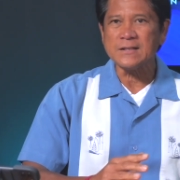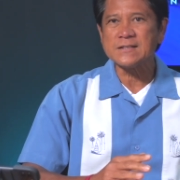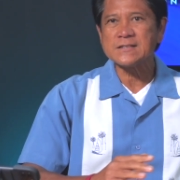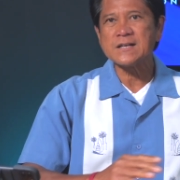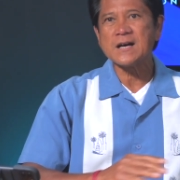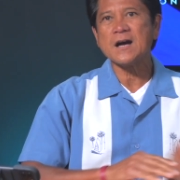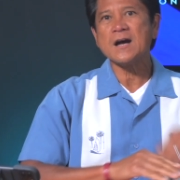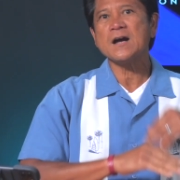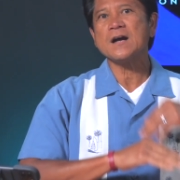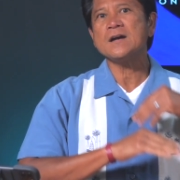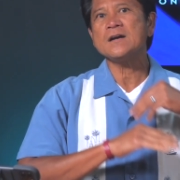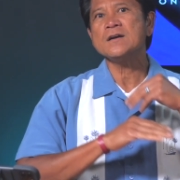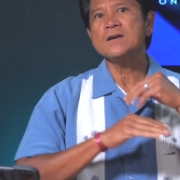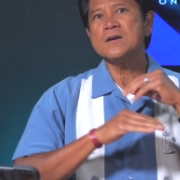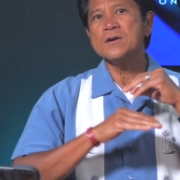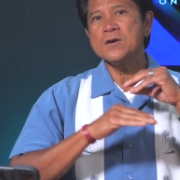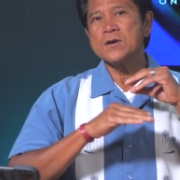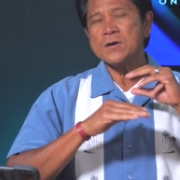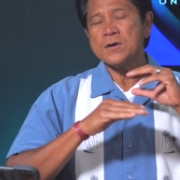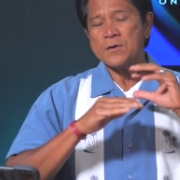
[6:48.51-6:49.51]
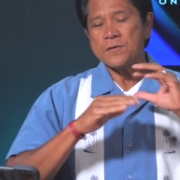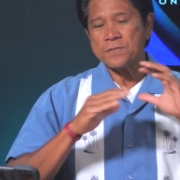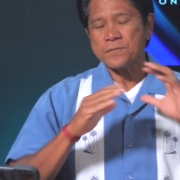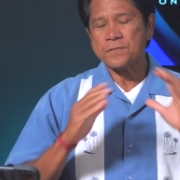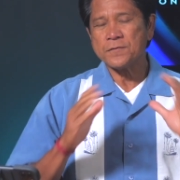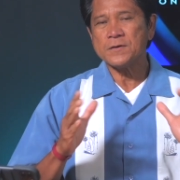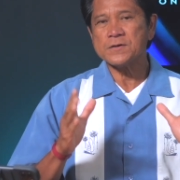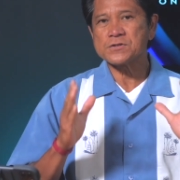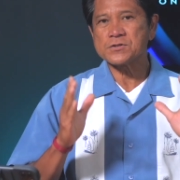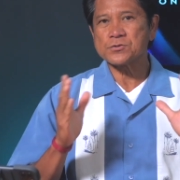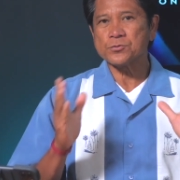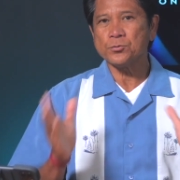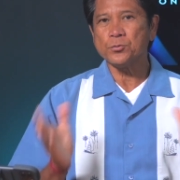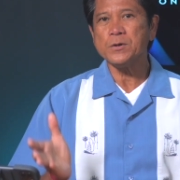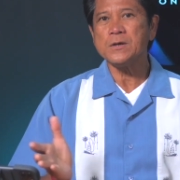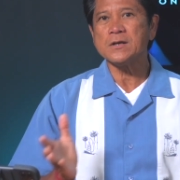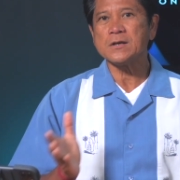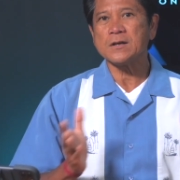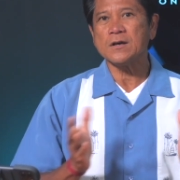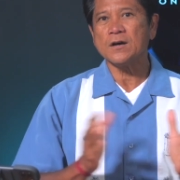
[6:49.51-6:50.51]
entire first
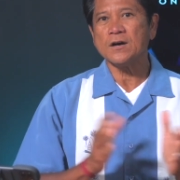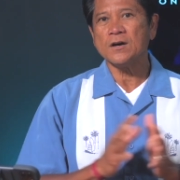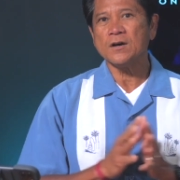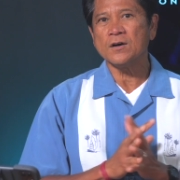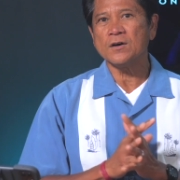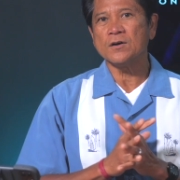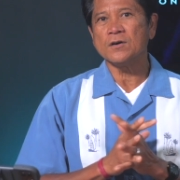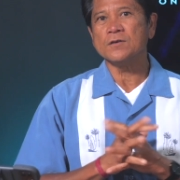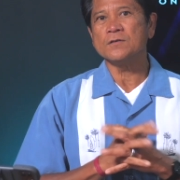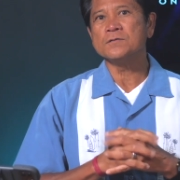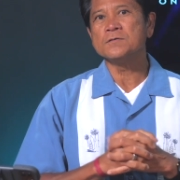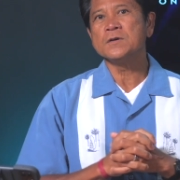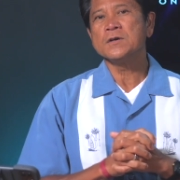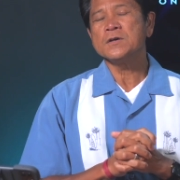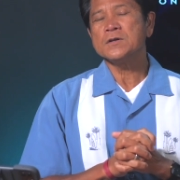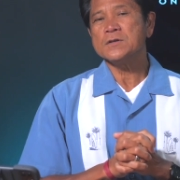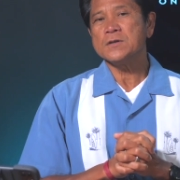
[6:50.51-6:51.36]
week of